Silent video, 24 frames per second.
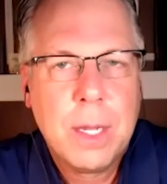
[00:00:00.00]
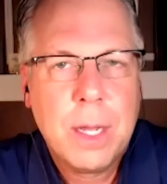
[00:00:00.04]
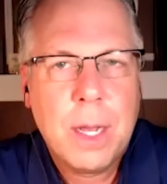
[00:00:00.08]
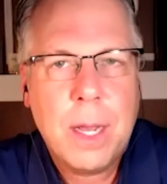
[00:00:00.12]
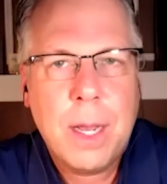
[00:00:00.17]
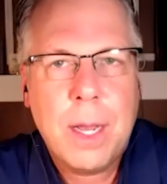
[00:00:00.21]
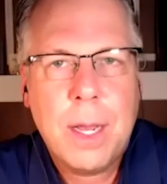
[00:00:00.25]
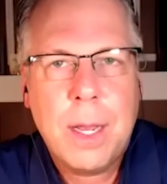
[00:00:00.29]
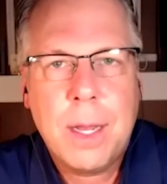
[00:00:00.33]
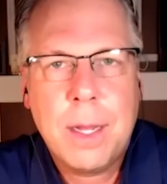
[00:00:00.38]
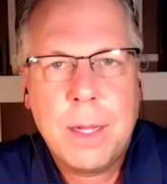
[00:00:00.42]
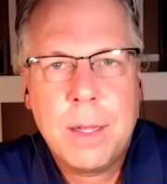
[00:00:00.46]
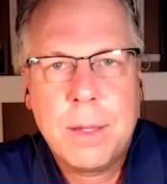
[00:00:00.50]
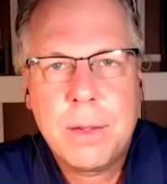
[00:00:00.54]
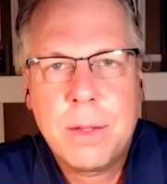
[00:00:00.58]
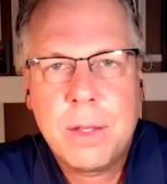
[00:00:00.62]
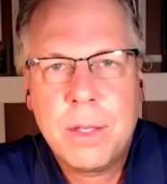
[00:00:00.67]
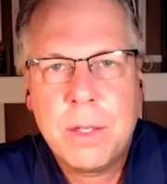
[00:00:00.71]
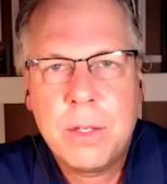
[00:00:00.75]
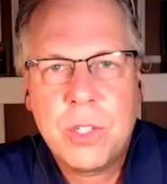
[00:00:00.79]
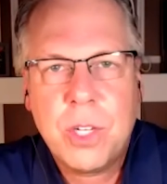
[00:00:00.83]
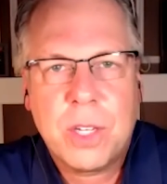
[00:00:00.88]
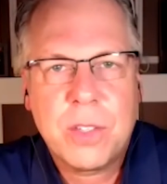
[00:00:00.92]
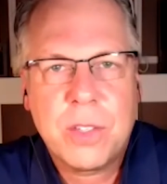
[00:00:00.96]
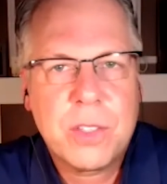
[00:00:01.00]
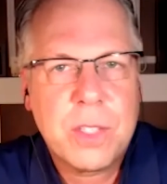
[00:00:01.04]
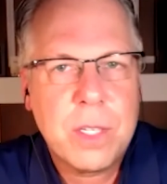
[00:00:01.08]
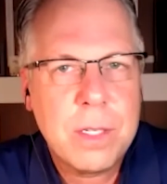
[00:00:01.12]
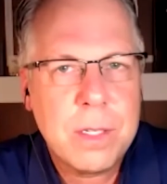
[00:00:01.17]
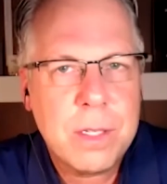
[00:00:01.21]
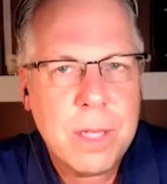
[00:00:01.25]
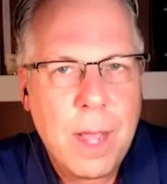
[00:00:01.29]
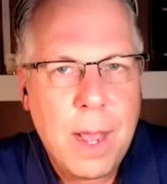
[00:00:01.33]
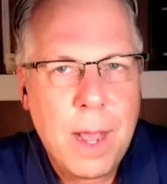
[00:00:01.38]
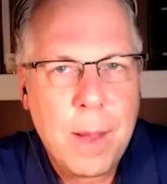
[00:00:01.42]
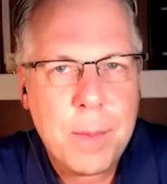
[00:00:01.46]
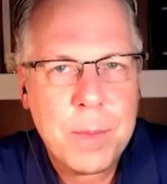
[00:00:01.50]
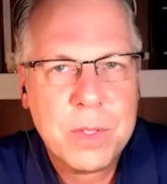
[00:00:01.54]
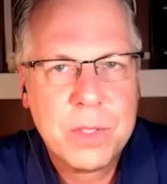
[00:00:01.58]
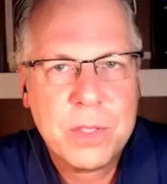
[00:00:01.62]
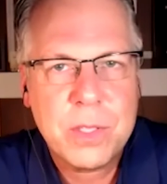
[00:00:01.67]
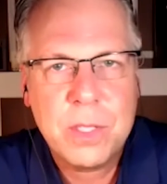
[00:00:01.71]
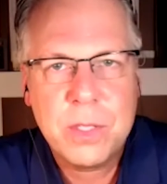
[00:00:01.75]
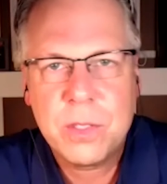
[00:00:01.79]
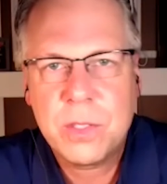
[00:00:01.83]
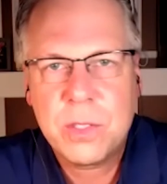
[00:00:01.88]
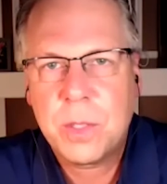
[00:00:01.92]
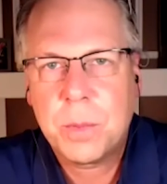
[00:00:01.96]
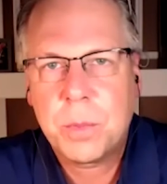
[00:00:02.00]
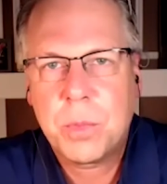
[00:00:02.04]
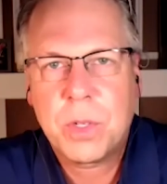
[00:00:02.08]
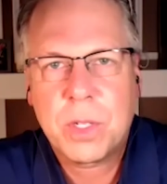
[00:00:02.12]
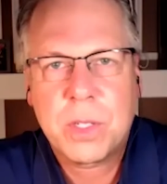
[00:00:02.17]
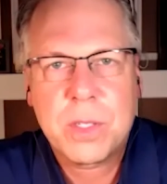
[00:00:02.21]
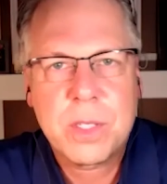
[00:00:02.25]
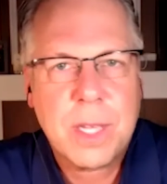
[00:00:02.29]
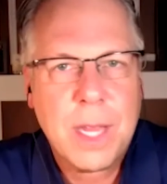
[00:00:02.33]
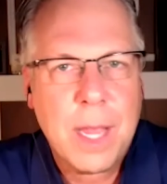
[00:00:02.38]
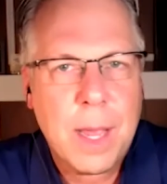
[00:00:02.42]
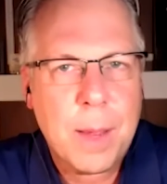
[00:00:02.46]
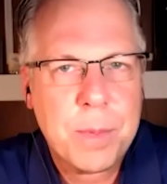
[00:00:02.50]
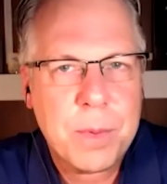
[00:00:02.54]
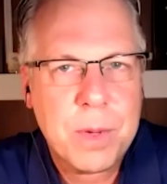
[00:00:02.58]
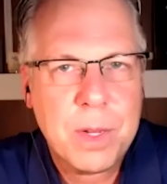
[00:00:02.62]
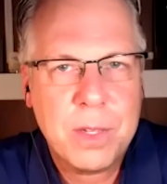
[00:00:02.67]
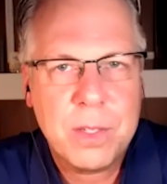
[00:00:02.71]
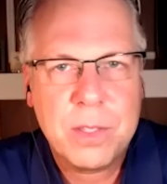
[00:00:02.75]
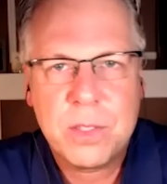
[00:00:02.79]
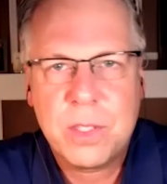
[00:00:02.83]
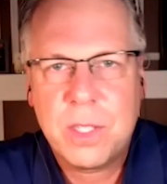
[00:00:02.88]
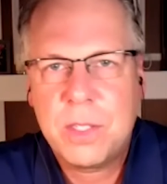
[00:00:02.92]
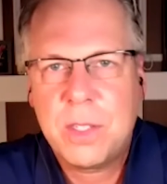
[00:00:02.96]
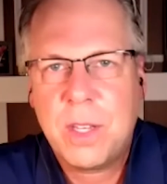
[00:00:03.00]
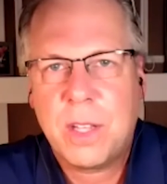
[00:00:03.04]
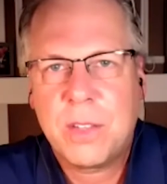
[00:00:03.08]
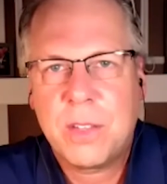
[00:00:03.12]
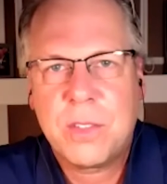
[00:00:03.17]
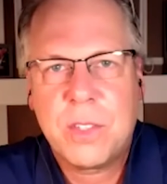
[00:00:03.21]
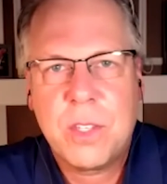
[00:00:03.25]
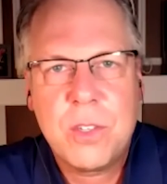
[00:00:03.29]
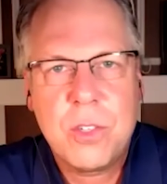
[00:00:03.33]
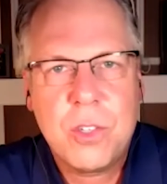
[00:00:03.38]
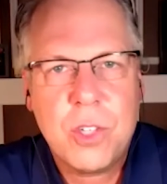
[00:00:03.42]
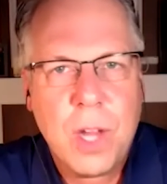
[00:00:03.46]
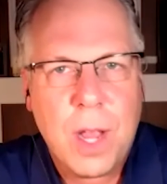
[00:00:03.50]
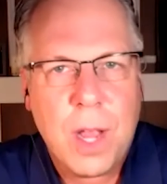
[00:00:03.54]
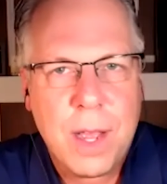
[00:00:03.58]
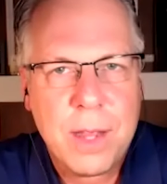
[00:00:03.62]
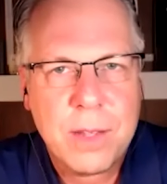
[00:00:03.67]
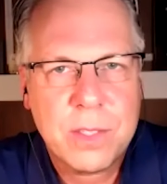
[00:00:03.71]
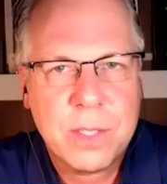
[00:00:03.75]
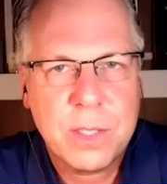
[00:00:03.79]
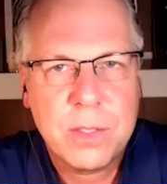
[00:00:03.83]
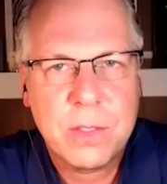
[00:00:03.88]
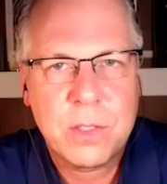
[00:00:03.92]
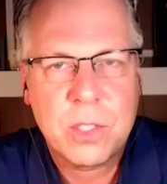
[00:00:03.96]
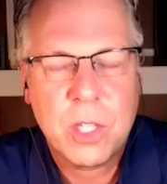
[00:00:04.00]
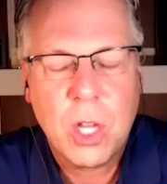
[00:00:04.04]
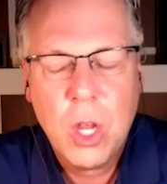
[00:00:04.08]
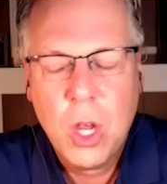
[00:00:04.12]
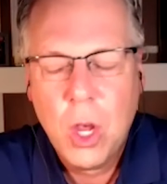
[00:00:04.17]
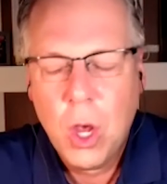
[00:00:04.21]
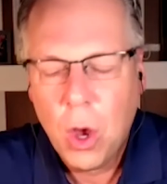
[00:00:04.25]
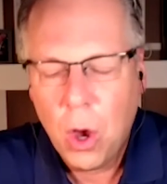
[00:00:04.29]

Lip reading: the Justin Thomases, the Brooks Koepkas, the Dustin Johnsons.